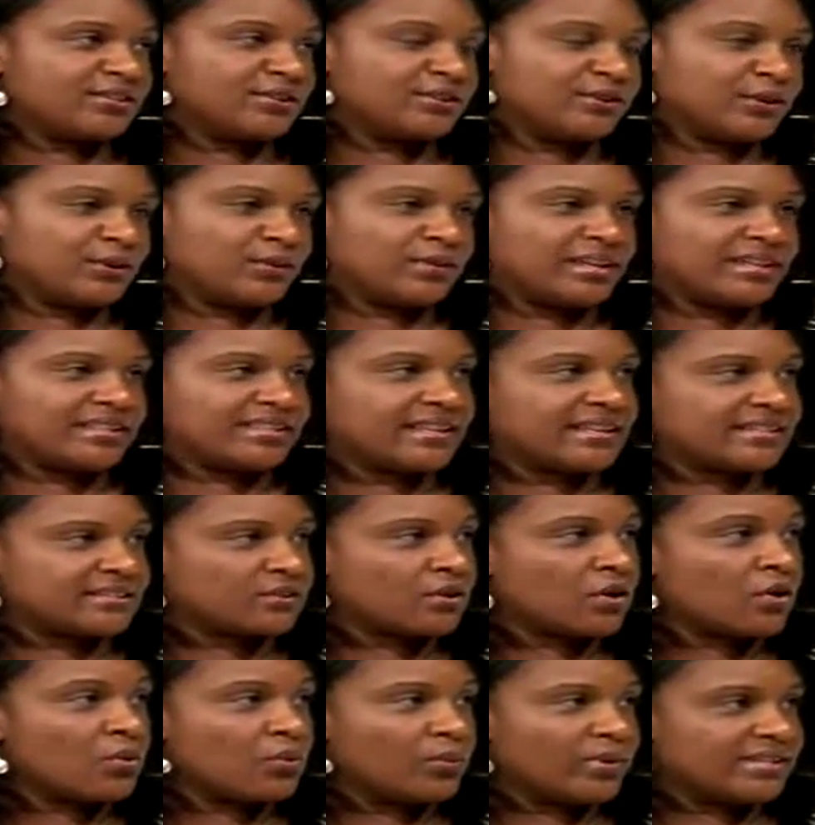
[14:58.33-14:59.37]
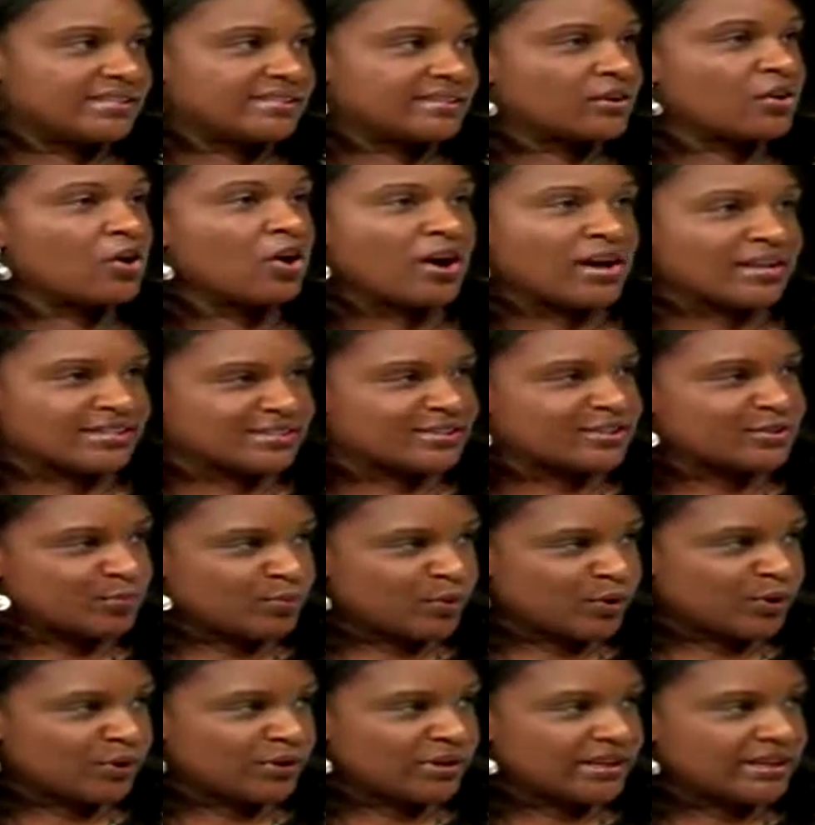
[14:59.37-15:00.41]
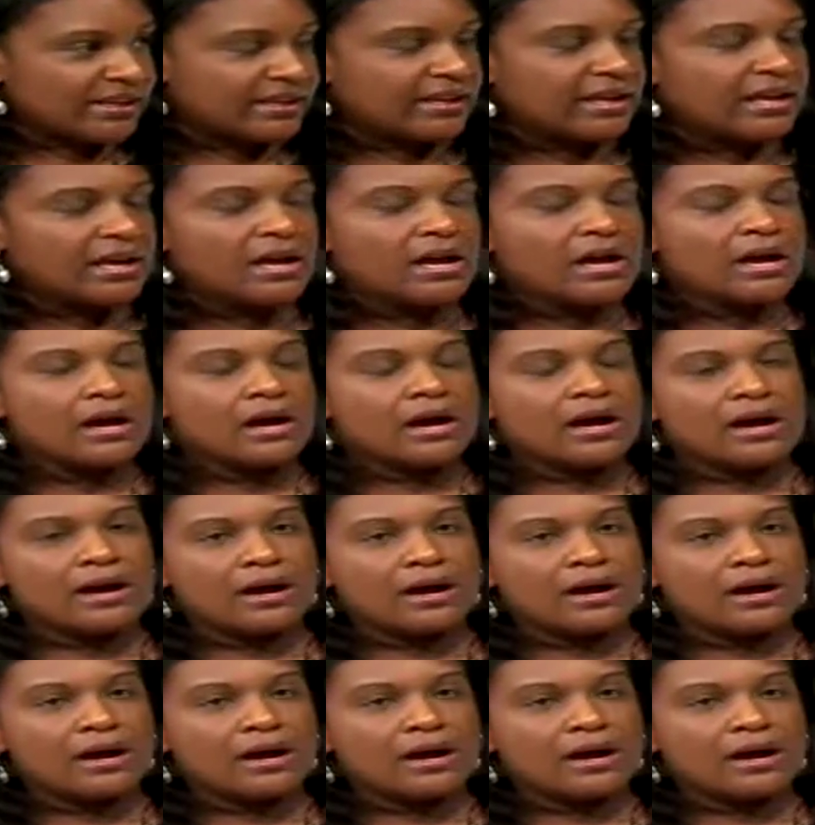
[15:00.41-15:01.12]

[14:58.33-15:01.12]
you know that that's always a cost burden. Mm -hmm.